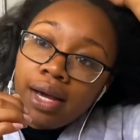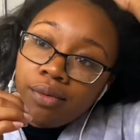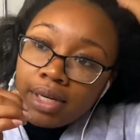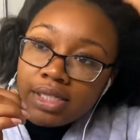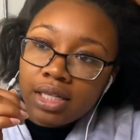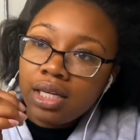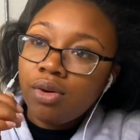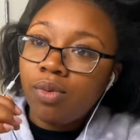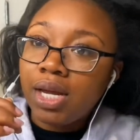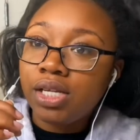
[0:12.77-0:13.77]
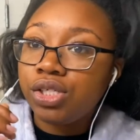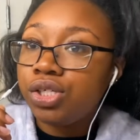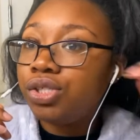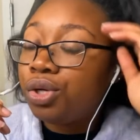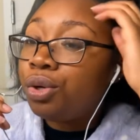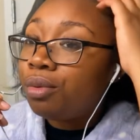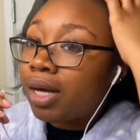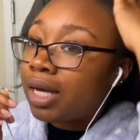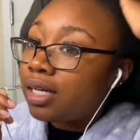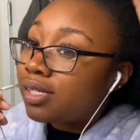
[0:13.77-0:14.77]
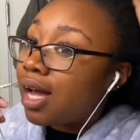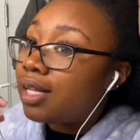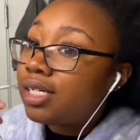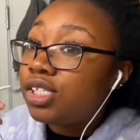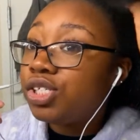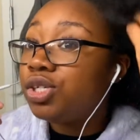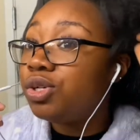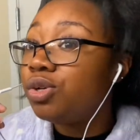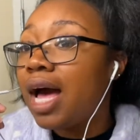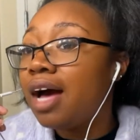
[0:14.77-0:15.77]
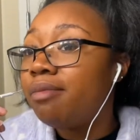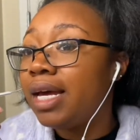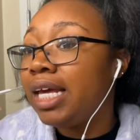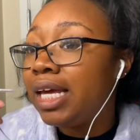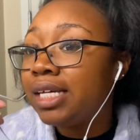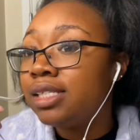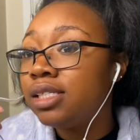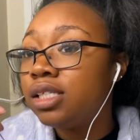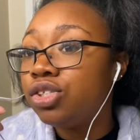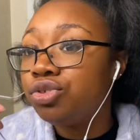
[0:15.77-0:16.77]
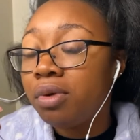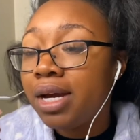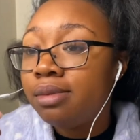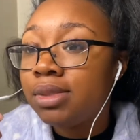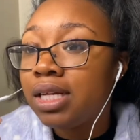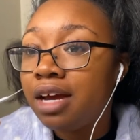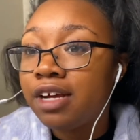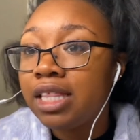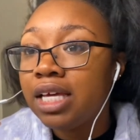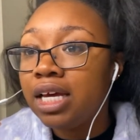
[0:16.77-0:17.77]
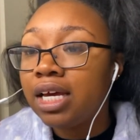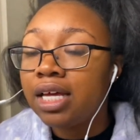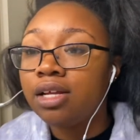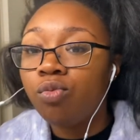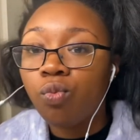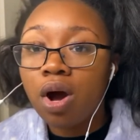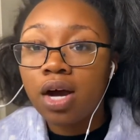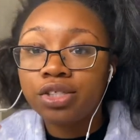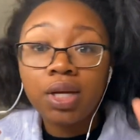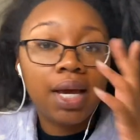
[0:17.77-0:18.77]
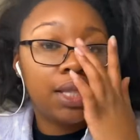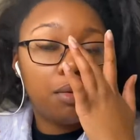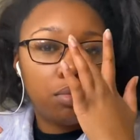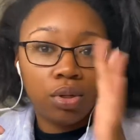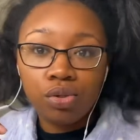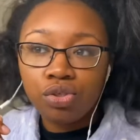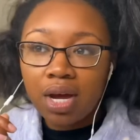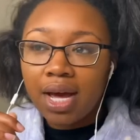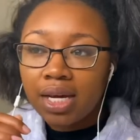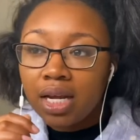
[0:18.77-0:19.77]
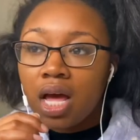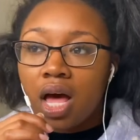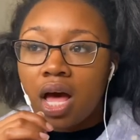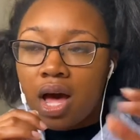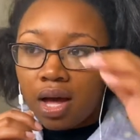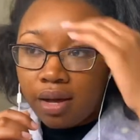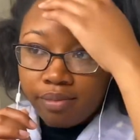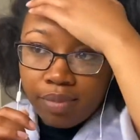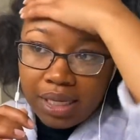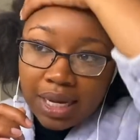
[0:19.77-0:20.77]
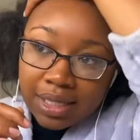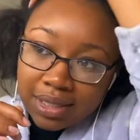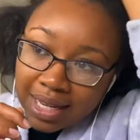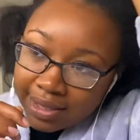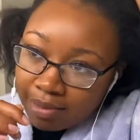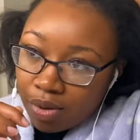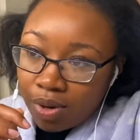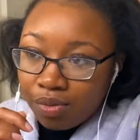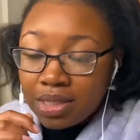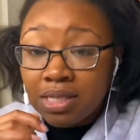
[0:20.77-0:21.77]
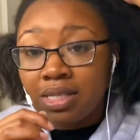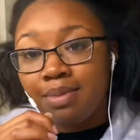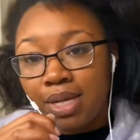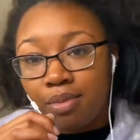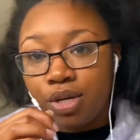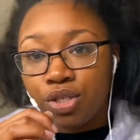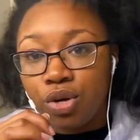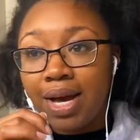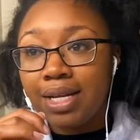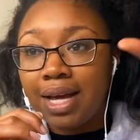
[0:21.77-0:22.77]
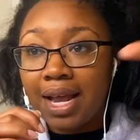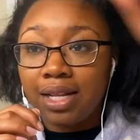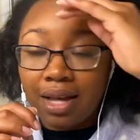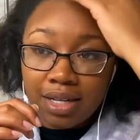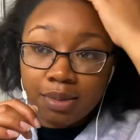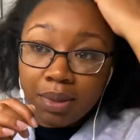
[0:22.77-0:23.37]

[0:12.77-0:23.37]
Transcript: recently went to my hairstylist to have my ends trimmed and everything and then washed and then blow dried um, because the last time i went was in september so i had a lot of split